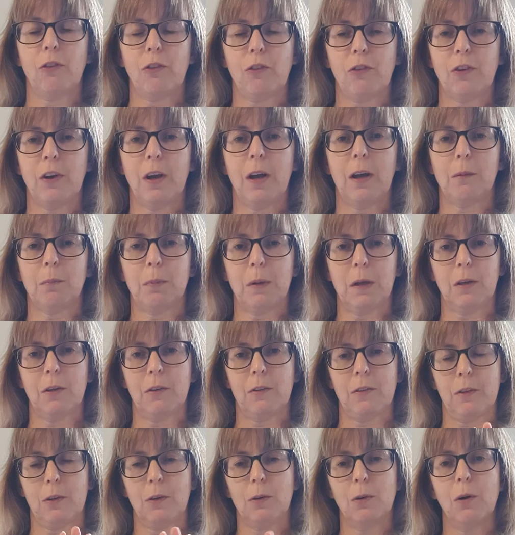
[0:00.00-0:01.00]
stick
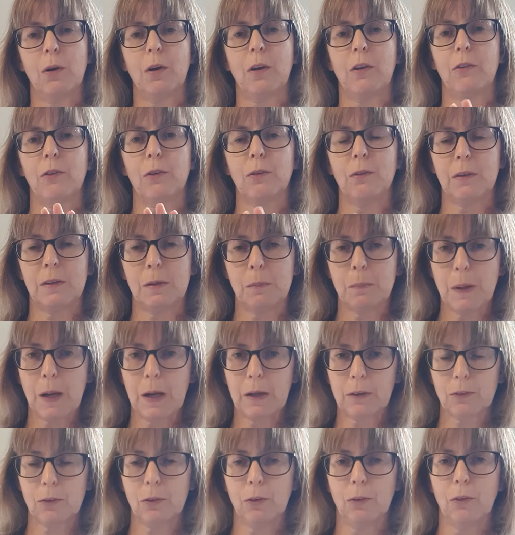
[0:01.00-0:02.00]
because the cork is already
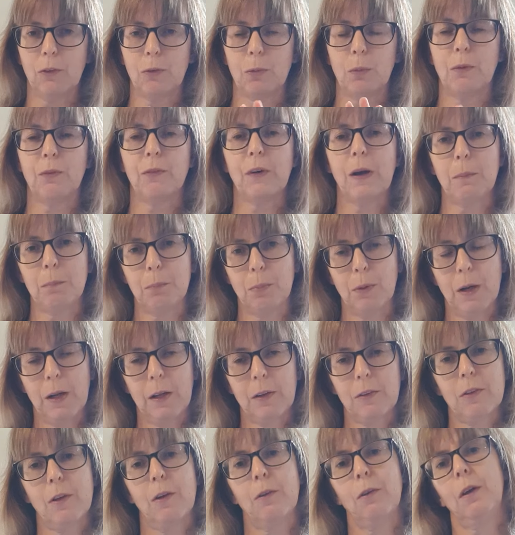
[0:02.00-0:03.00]
backed onto a
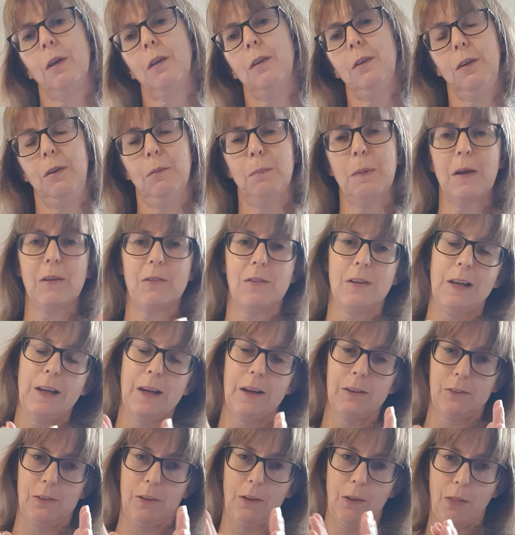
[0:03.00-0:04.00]
fabric, so you're basically
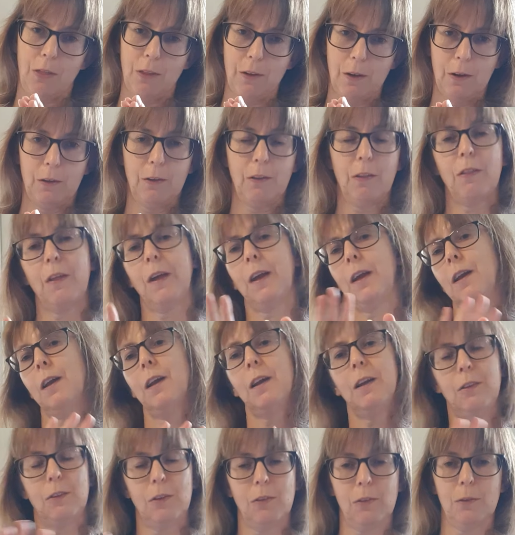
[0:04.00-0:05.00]
adding a third thing,
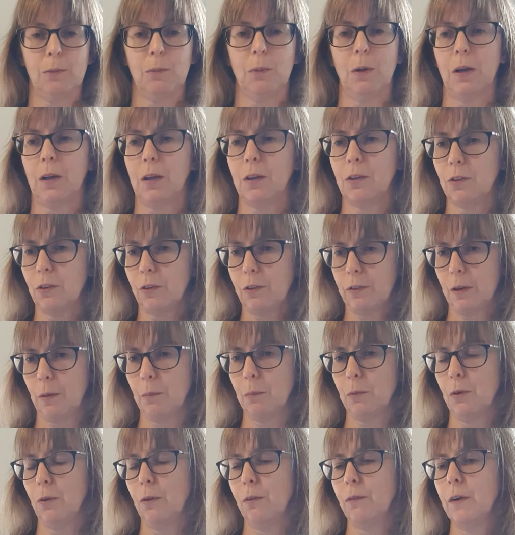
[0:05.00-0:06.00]
and it doesn't, like, it just
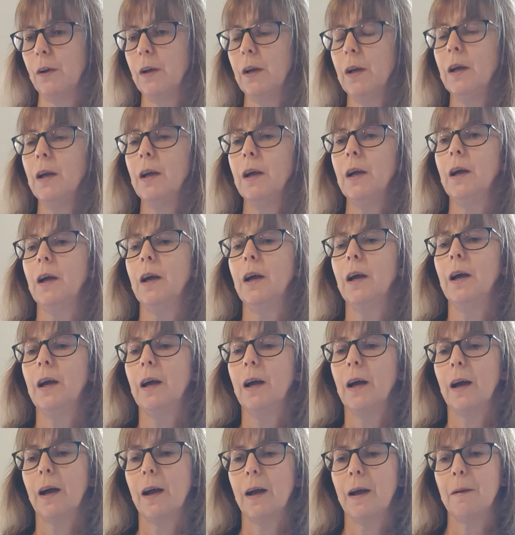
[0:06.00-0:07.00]
comes off.
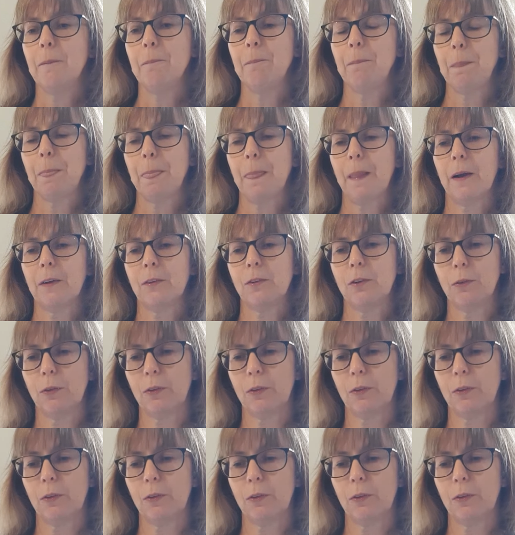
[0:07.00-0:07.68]
I do